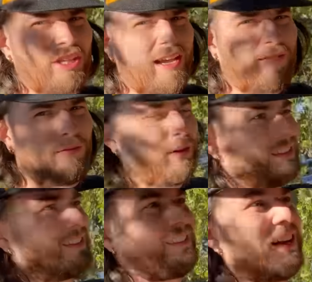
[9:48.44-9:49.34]
handful
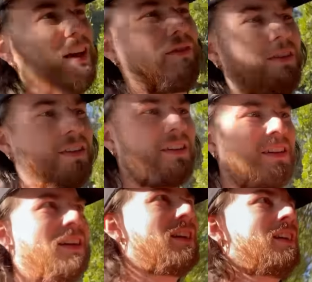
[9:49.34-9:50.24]
of stuff,
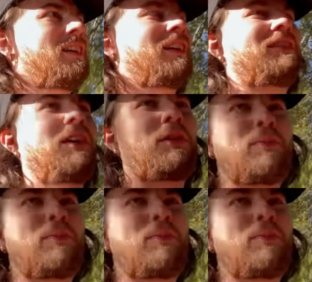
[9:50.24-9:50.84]
a ton of